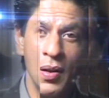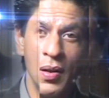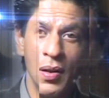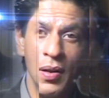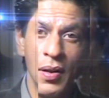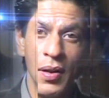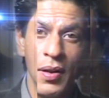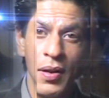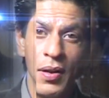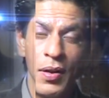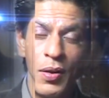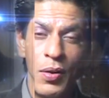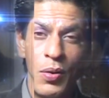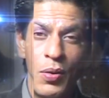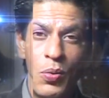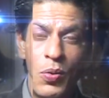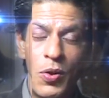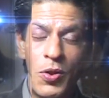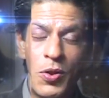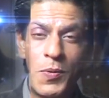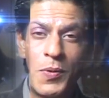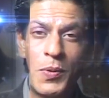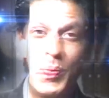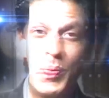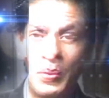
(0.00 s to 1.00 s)
and uh,
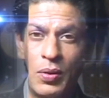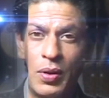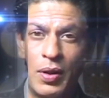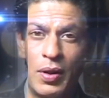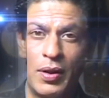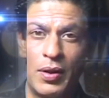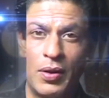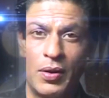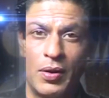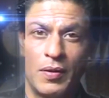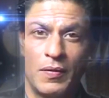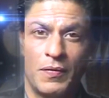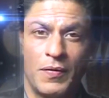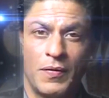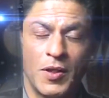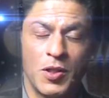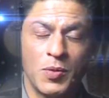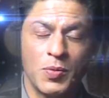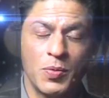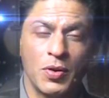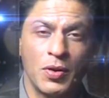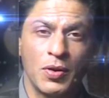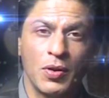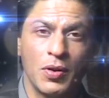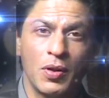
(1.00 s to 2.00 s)
watch me only on
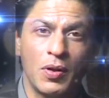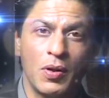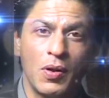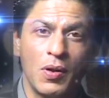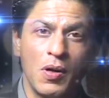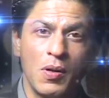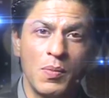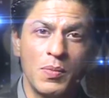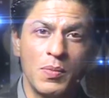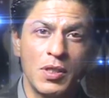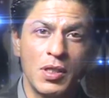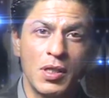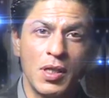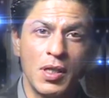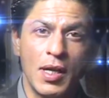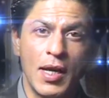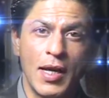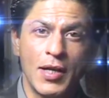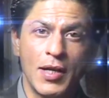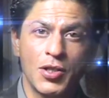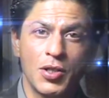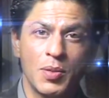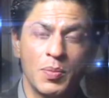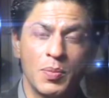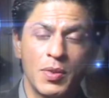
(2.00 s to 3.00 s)
facebook.com slash